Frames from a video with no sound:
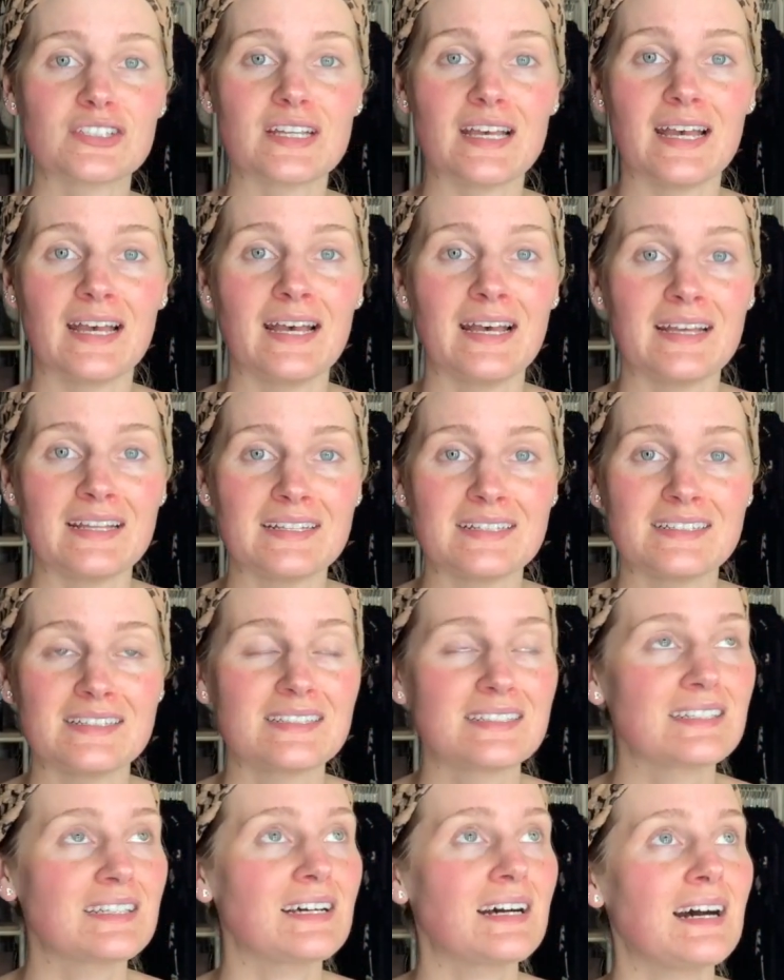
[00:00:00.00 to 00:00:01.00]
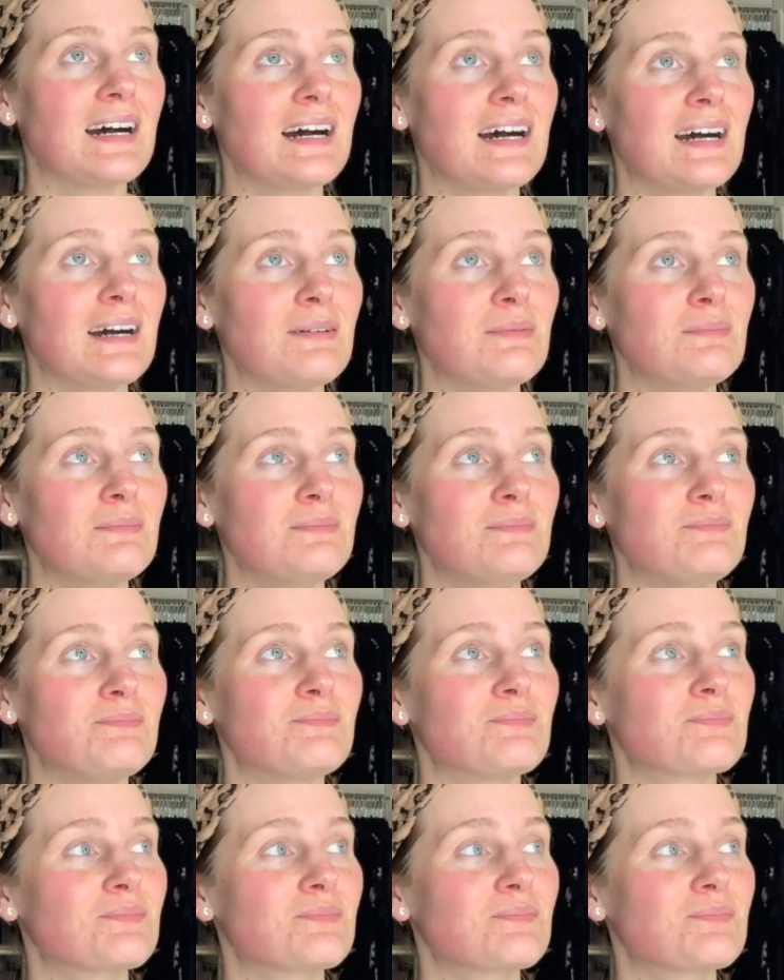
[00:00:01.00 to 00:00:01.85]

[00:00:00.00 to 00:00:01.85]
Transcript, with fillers: and um,